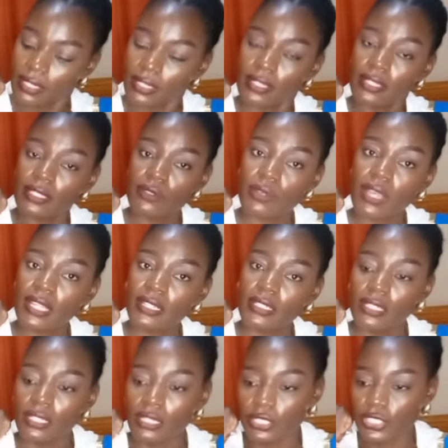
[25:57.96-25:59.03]
This one,
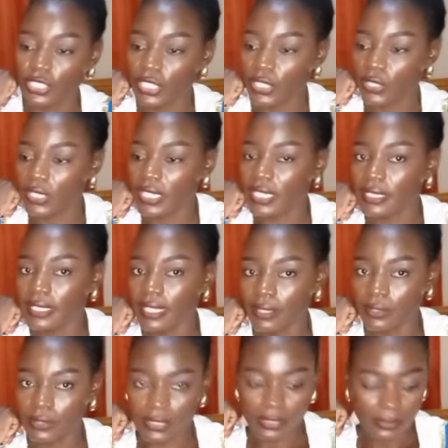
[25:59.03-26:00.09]
she noted
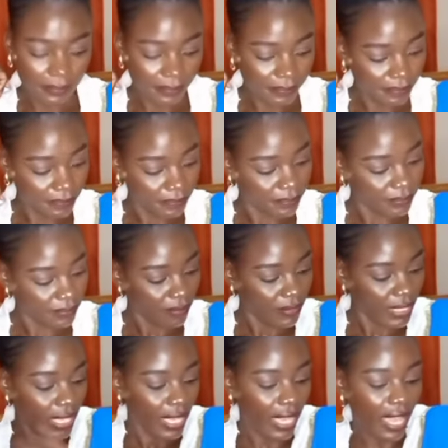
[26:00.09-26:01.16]
down.
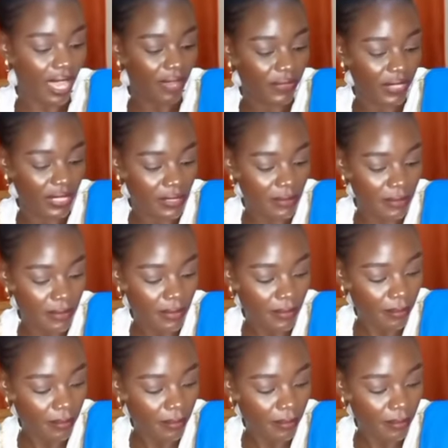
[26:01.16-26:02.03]
I have these